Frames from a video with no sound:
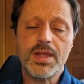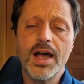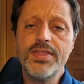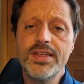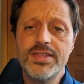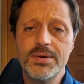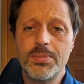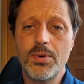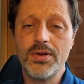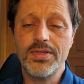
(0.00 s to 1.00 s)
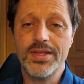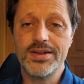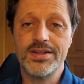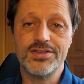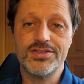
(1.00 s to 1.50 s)
I think the important
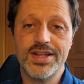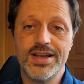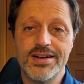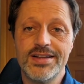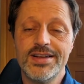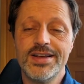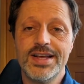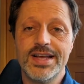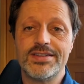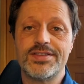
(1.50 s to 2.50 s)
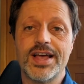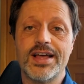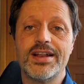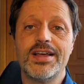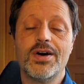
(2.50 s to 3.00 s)
thing to understand is
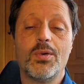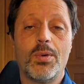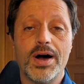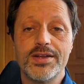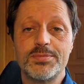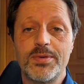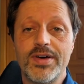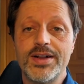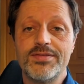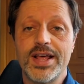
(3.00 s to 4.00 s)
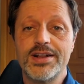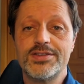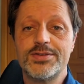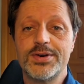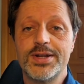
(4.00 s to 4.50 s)
that why is preventive
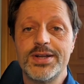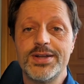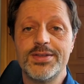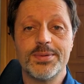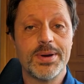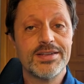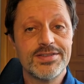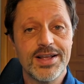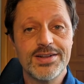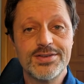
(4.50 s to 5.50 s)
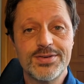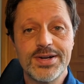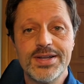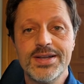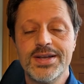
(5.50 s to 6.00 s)
dentistry the best
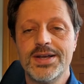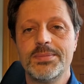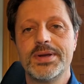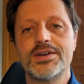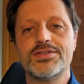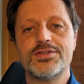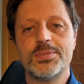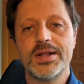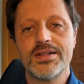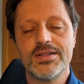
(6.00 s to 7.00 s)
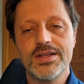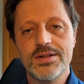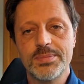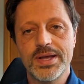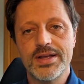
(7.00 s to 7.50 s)
dentistry? Because you spend a
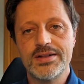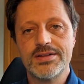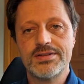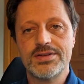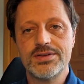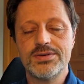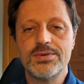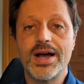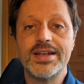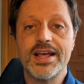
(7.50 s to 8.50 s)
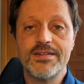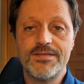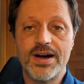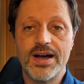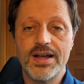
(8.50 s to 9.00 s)
little bit to
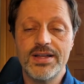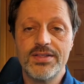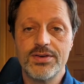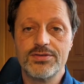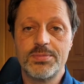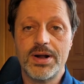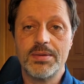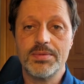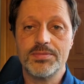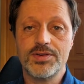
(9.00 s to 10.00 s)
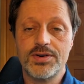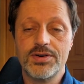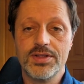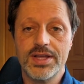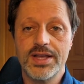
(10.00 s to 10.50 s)
identify those problems
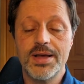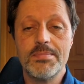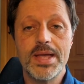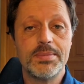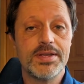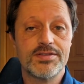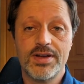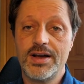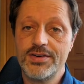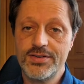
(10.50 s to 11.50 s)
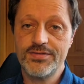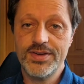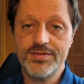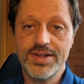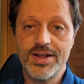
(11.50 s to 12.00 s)
early, and maybe it's
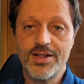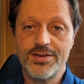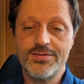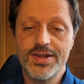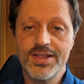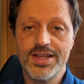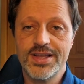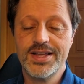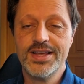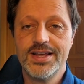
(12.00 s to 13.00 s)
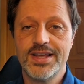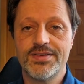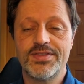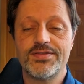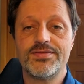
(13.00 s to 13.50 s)
$150 filling.
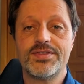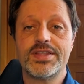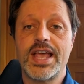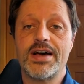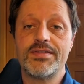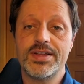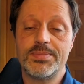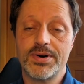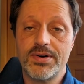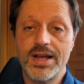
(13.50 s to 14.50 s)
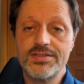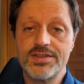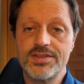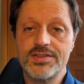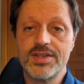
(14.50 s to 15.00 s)
If the cavity
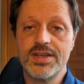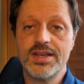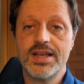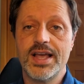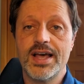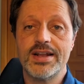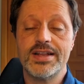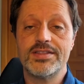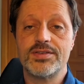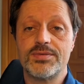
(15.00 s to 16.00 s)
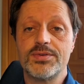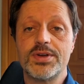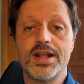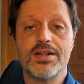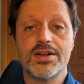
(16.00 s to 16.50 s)
progresses and it needs a root
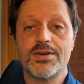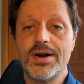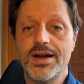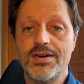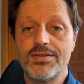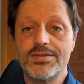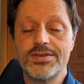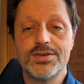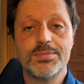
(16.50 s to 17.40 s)
canal and a crown, you